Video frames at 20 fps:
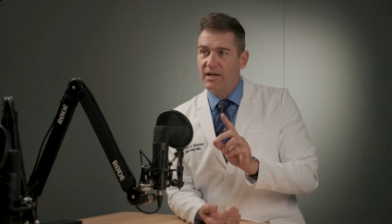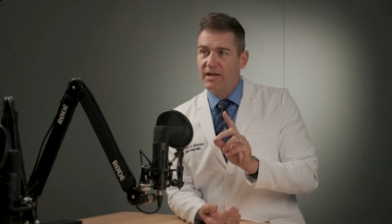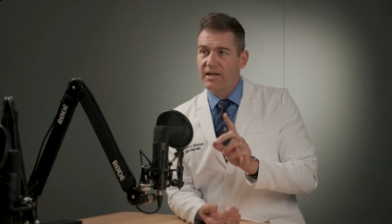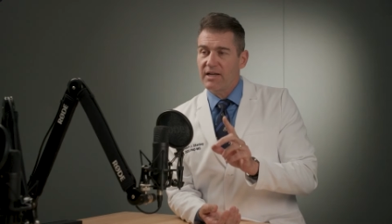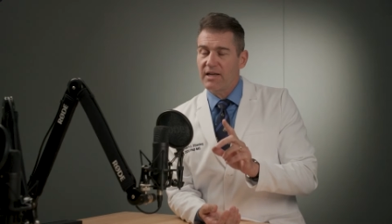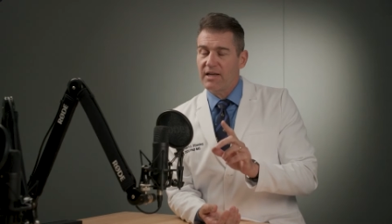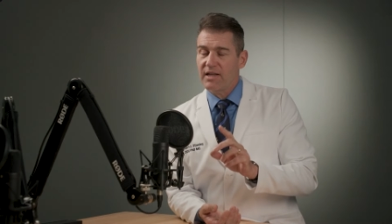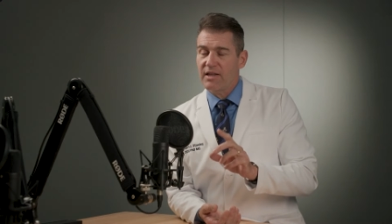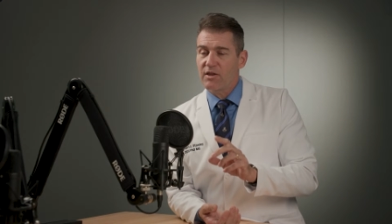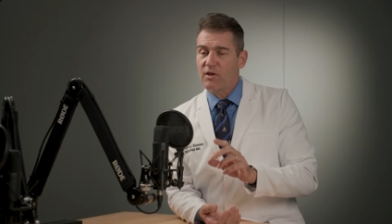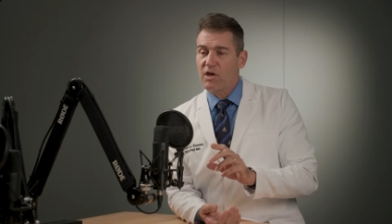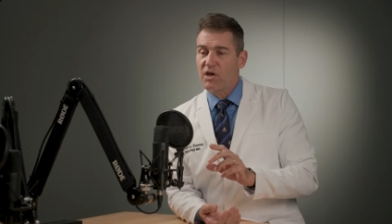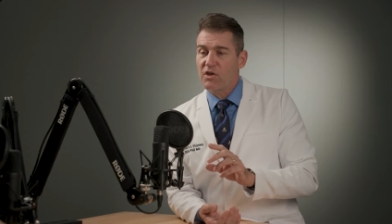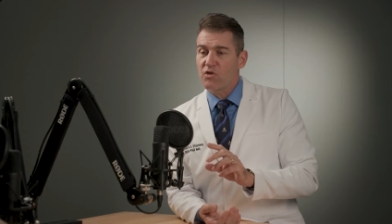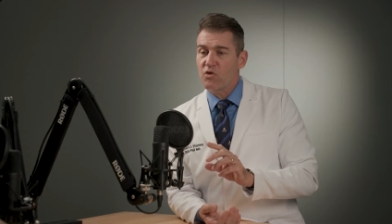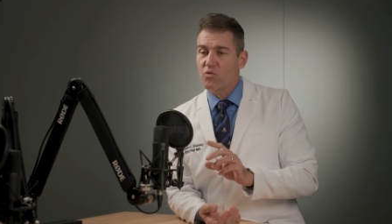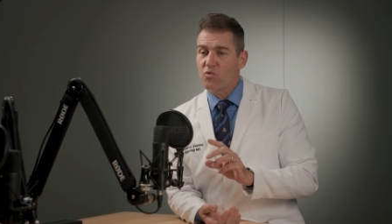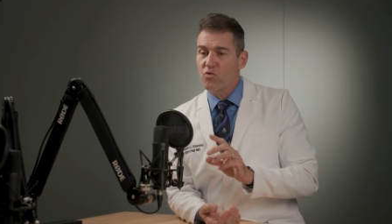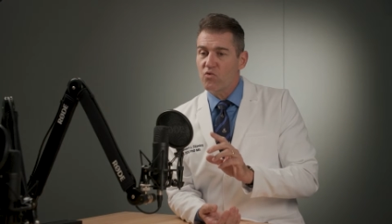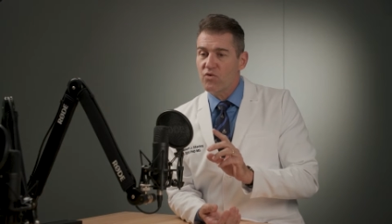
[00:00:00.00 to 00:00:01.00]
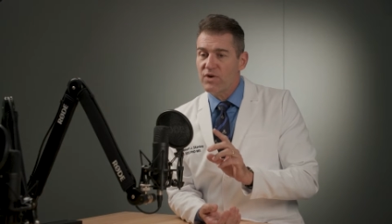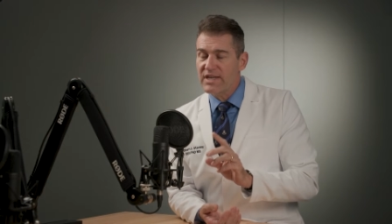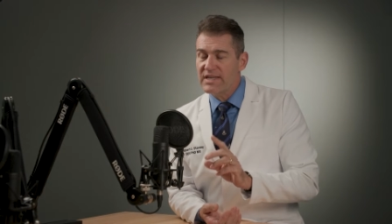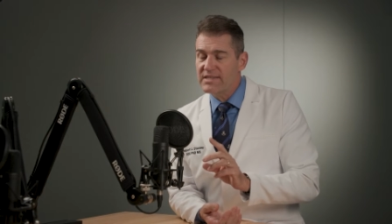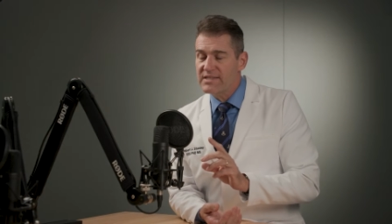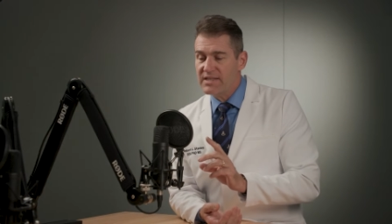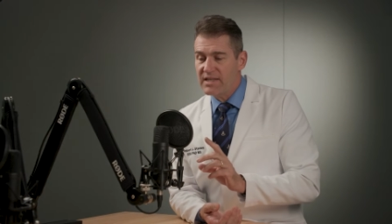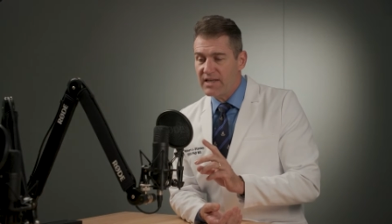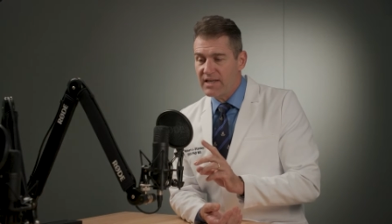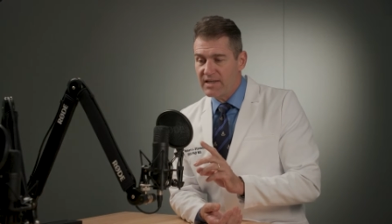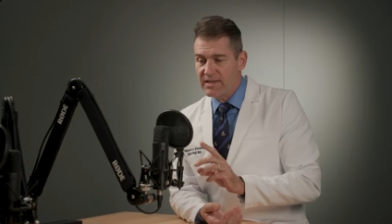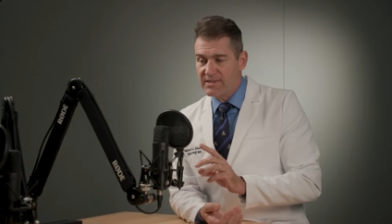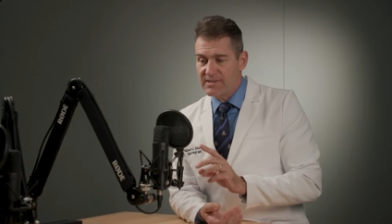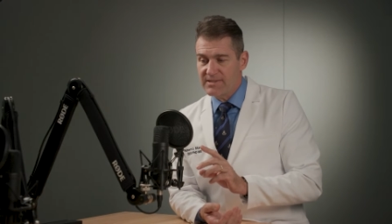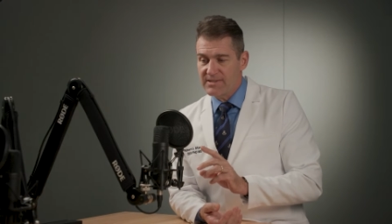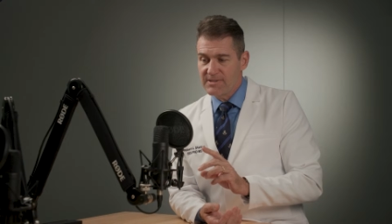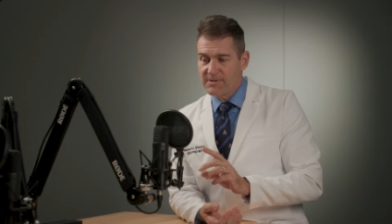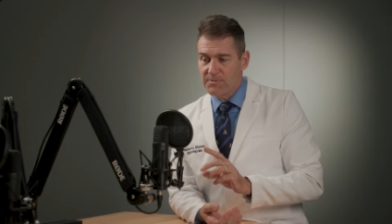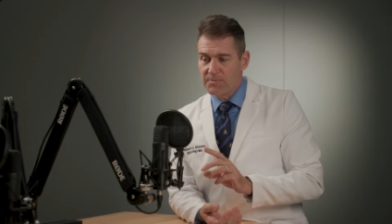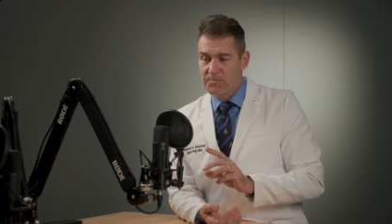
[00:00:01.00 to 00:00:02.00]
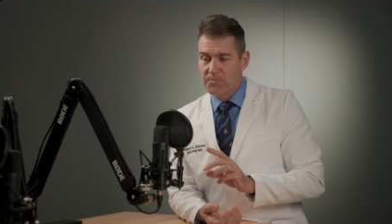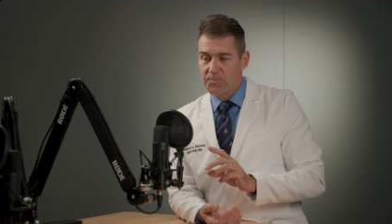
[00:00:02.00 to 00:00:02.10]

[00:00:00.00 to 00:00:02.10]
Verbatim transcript: And, and, and the reason is,